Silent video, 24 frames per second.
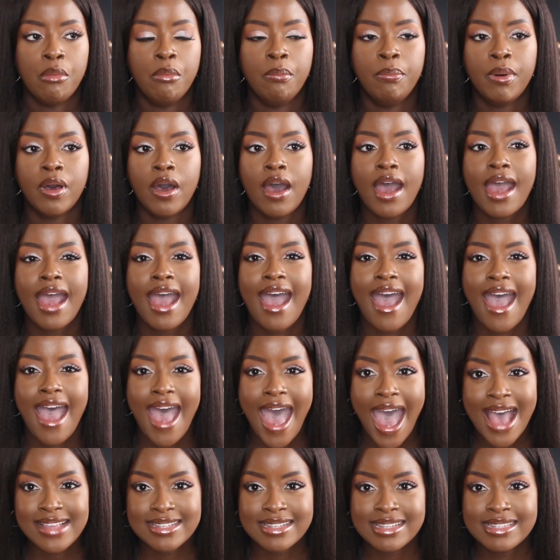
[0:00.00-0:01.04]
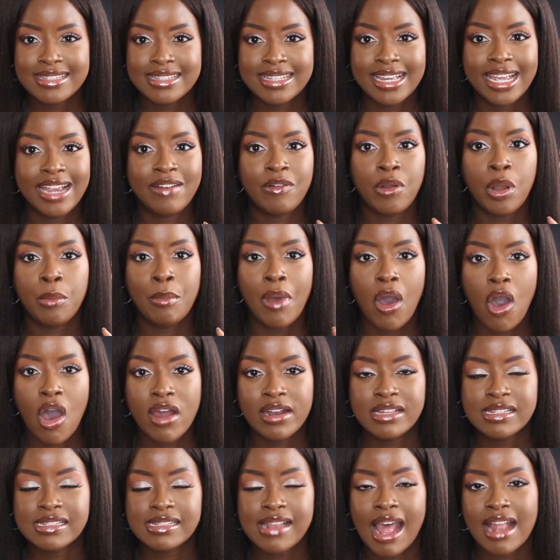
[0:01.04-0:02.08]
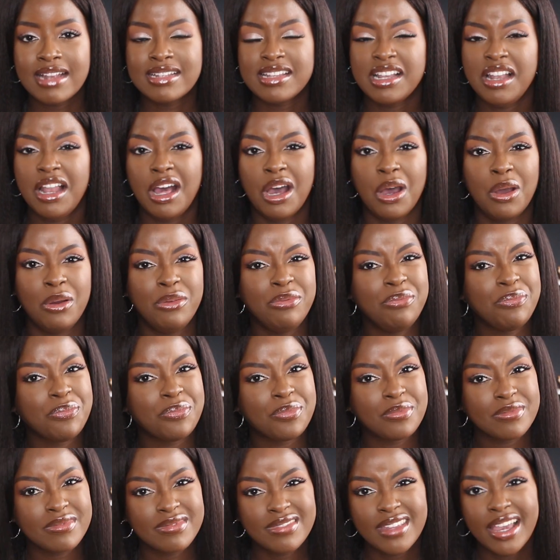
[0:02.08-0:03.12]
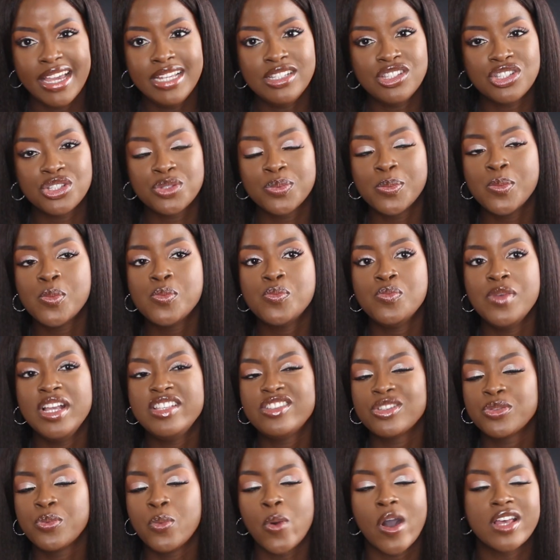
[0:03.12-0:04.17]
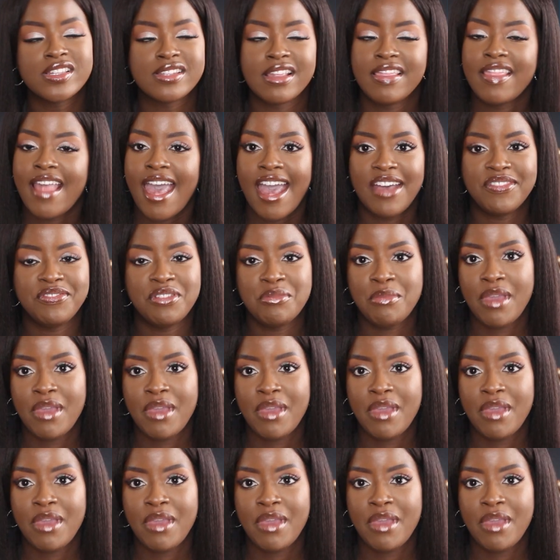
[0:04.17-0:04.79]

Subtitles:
But as a serum on a standalone, it just wasn't there for